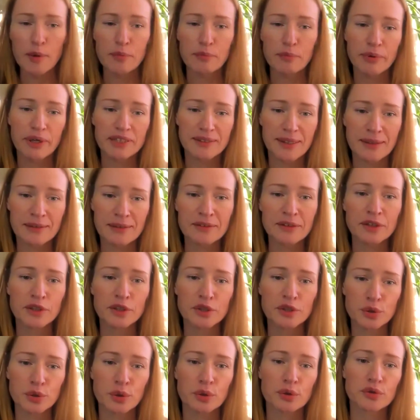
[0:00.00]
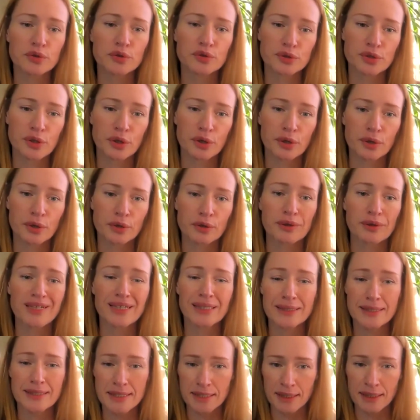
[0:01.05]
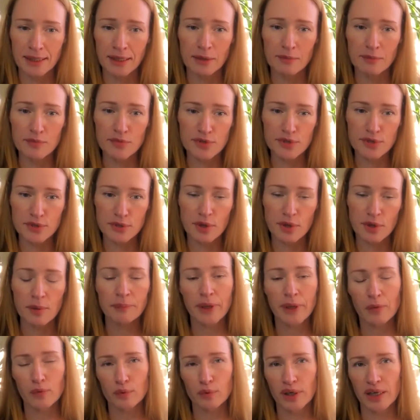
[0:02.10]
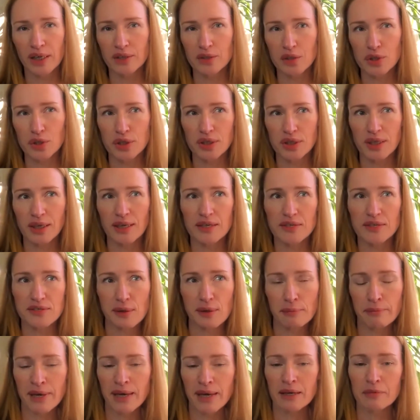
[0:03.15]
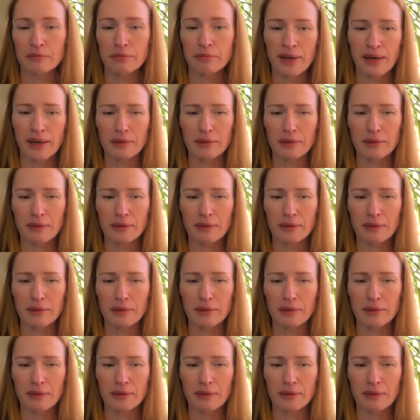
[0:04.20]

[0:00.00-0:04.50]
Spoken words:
But then there's also Teams, which is the main,